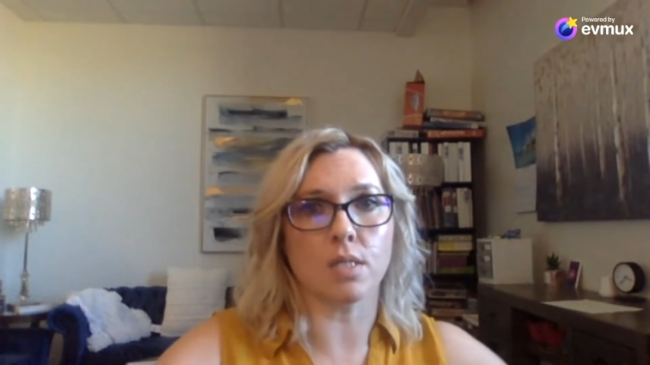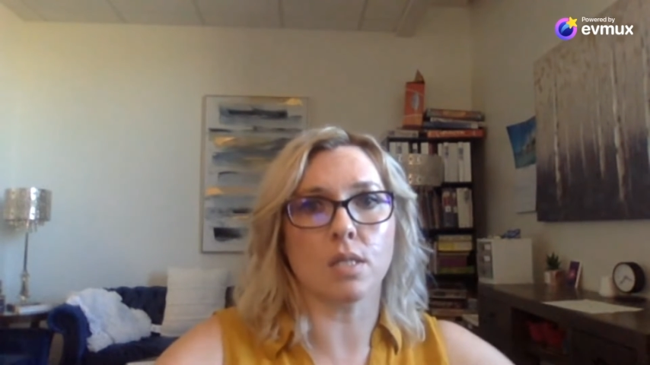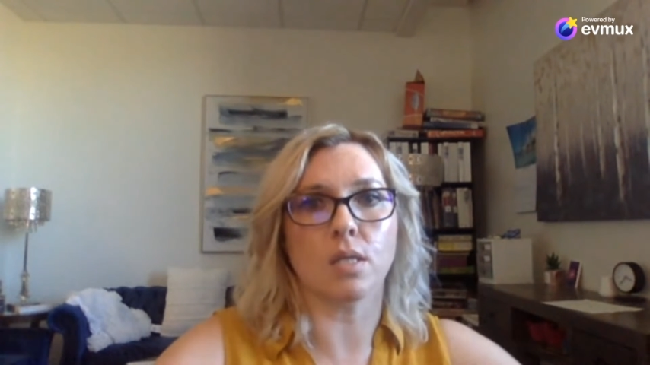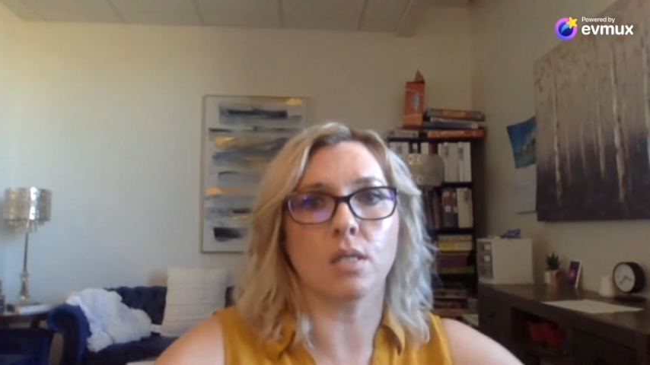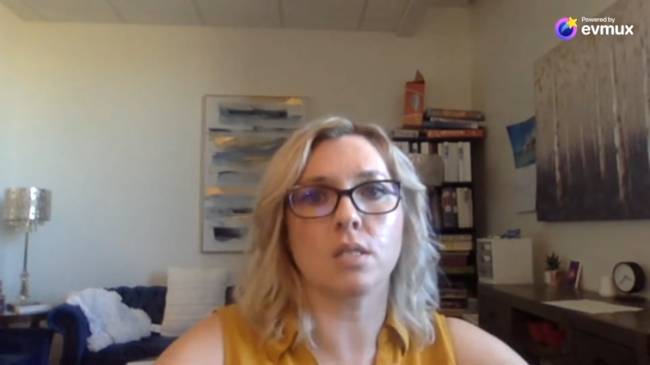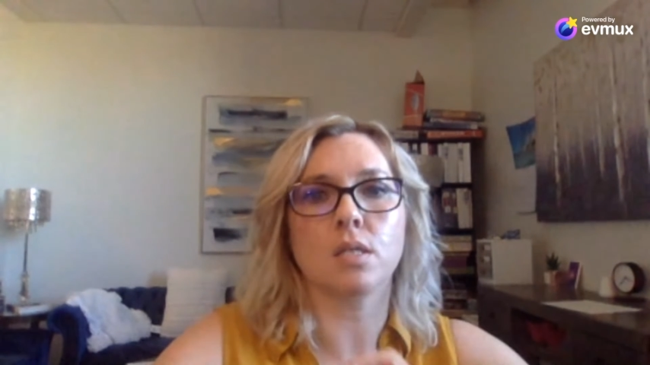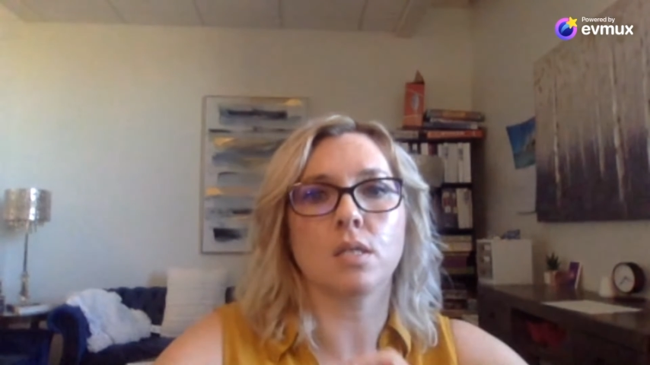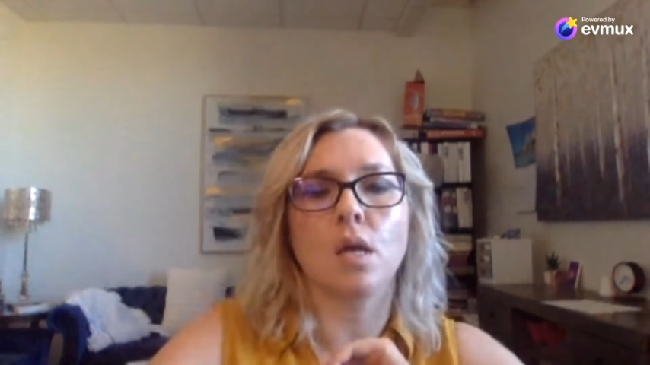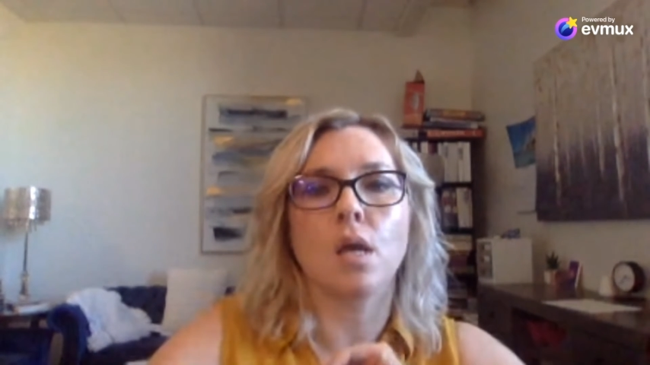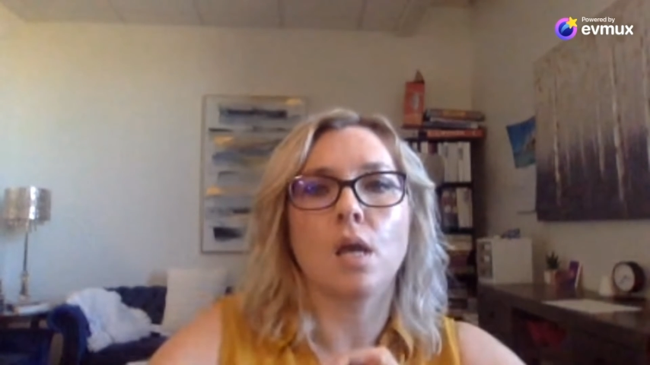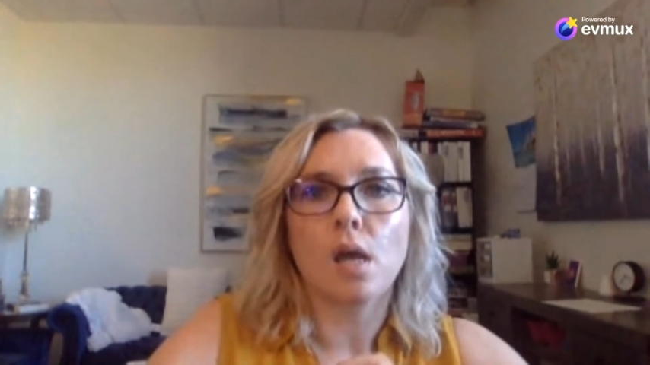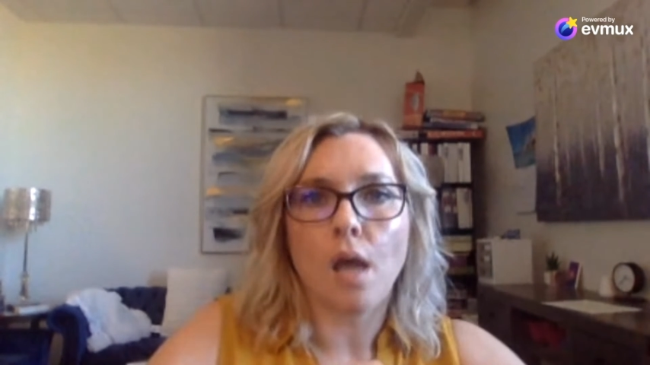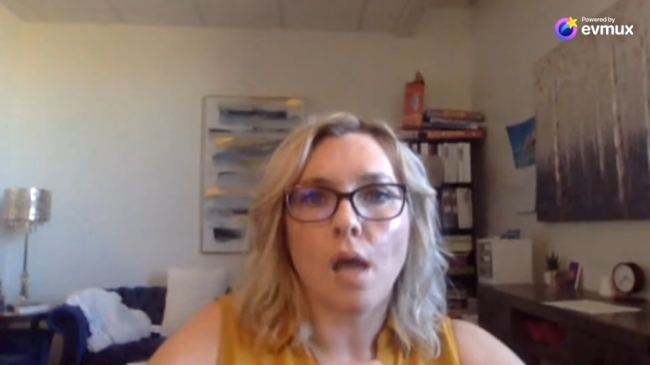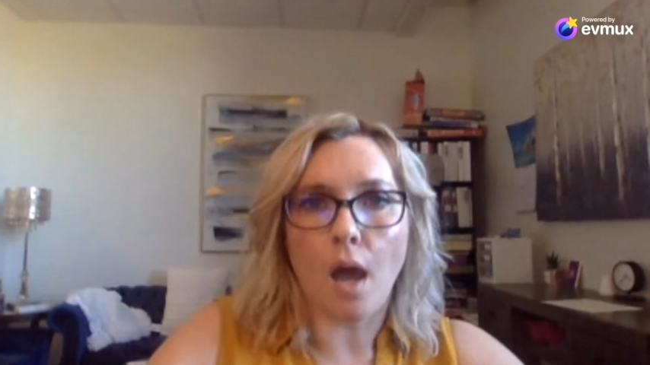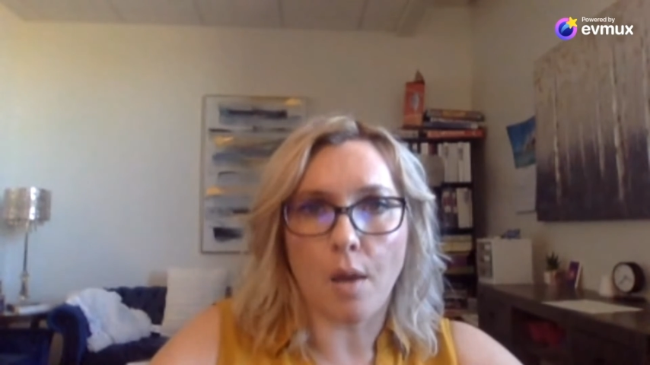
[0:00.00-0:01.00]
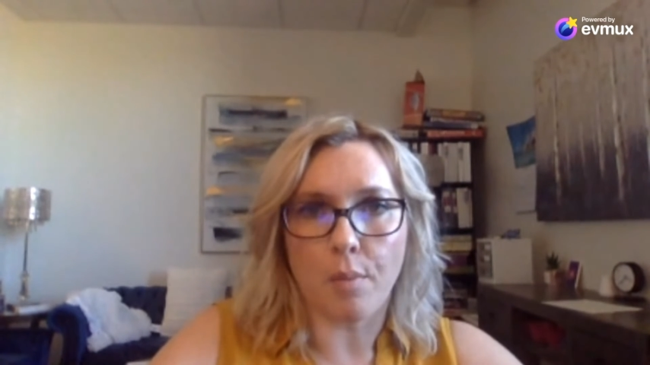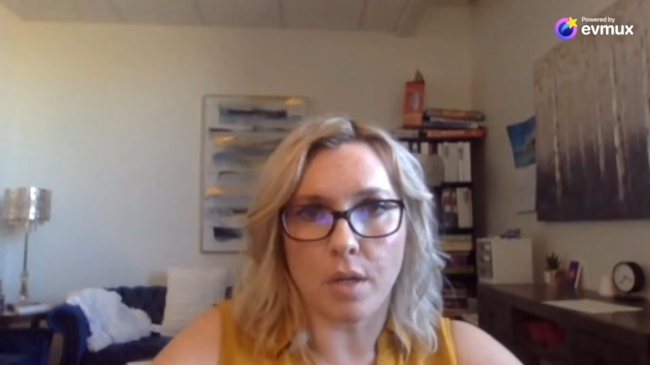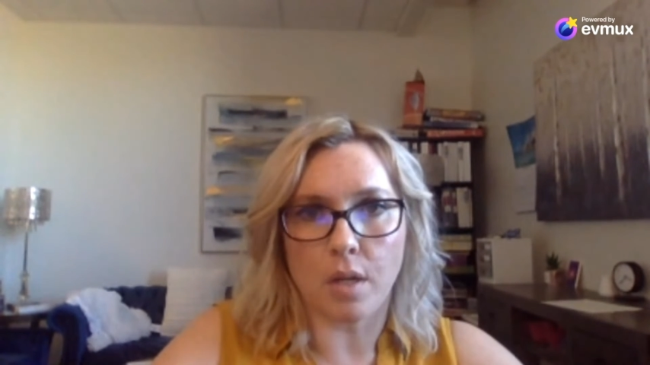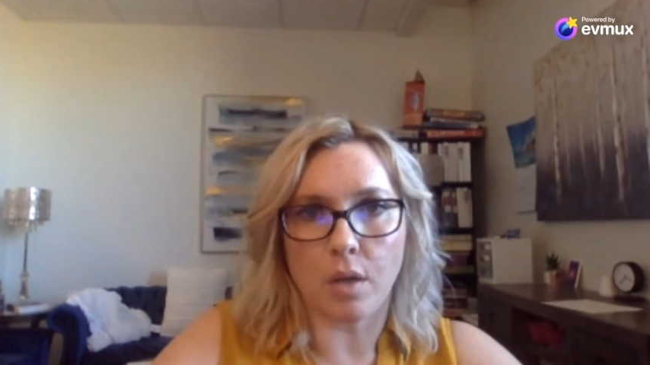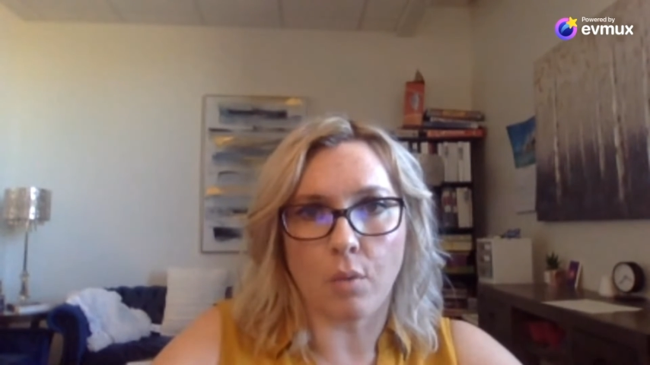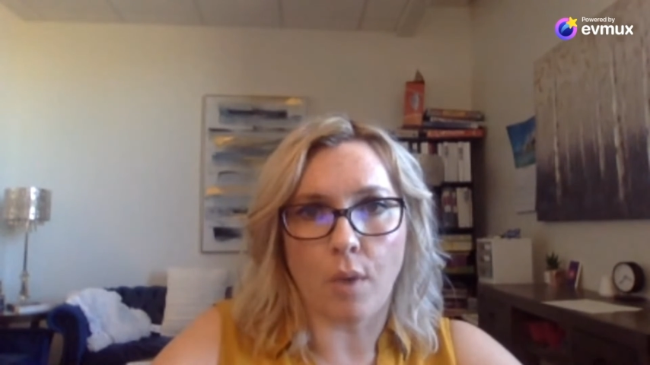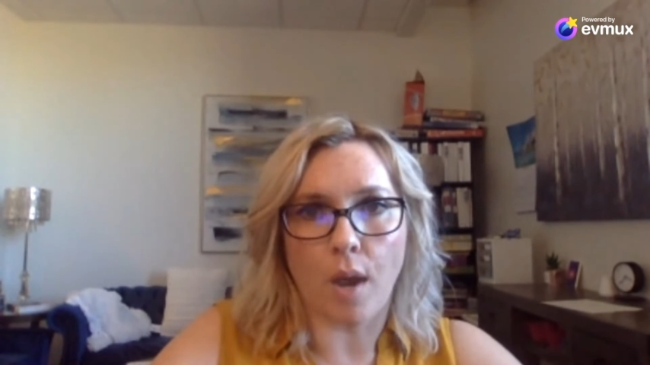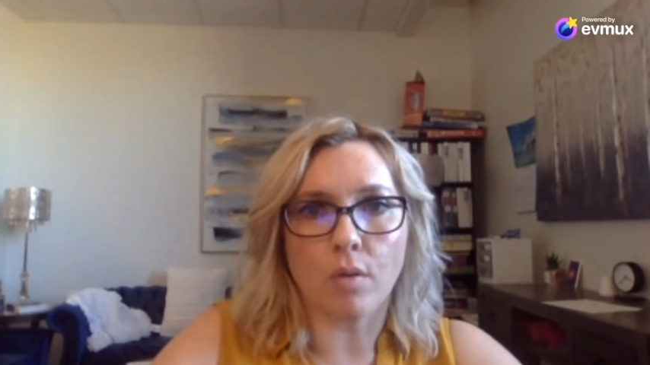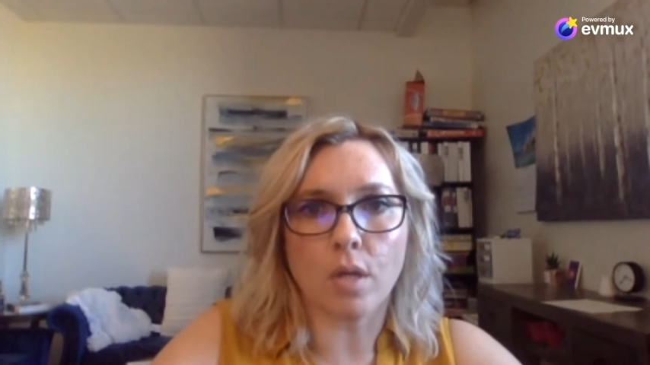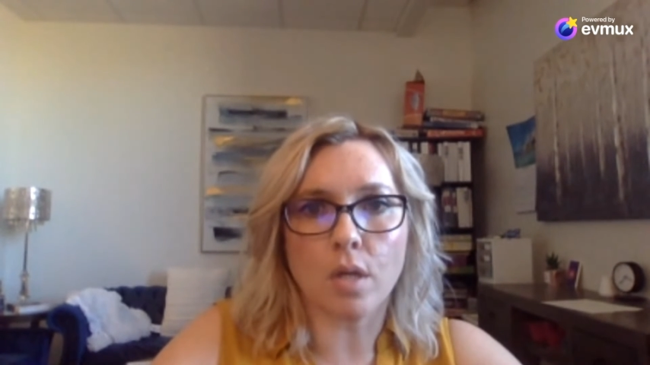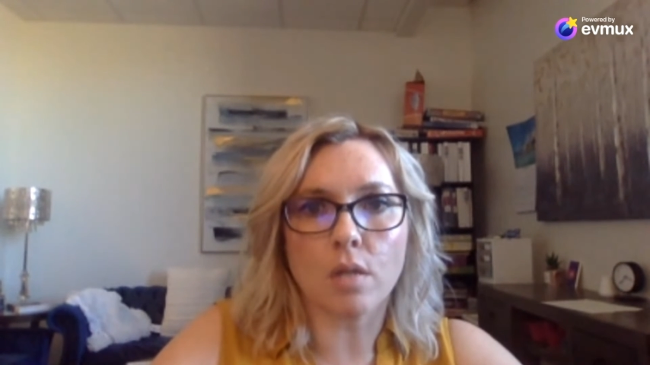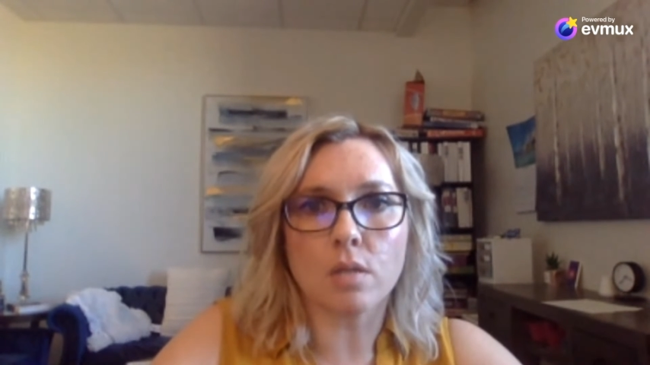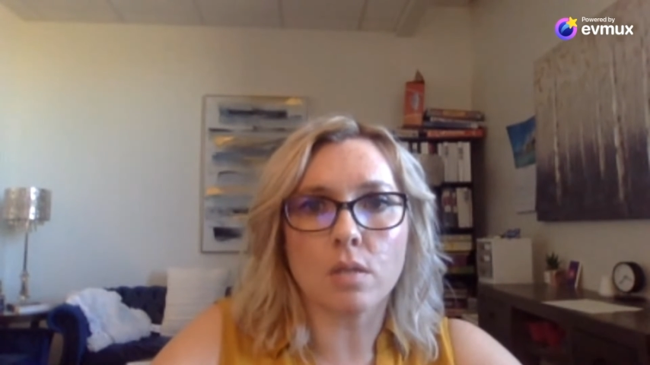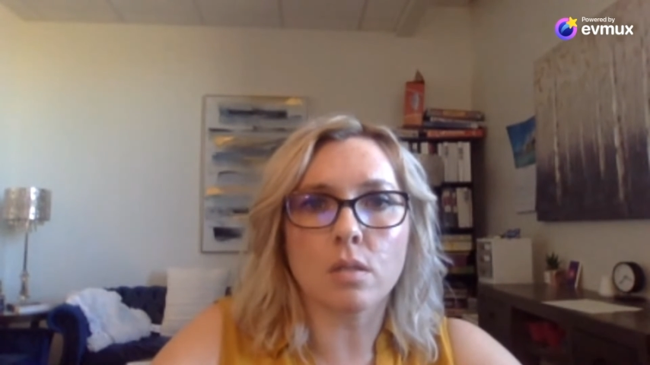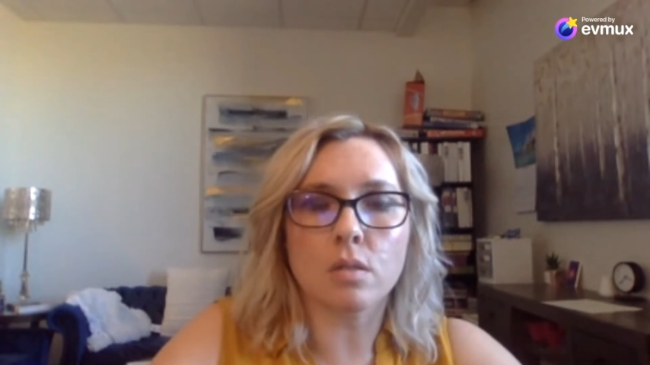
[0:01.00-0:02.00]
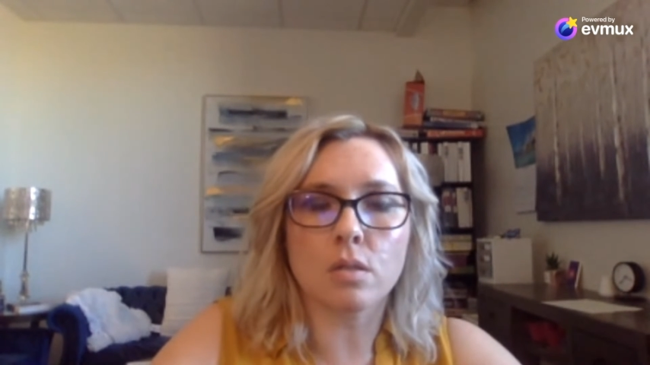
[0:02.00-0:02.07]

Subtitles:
that's happening around us.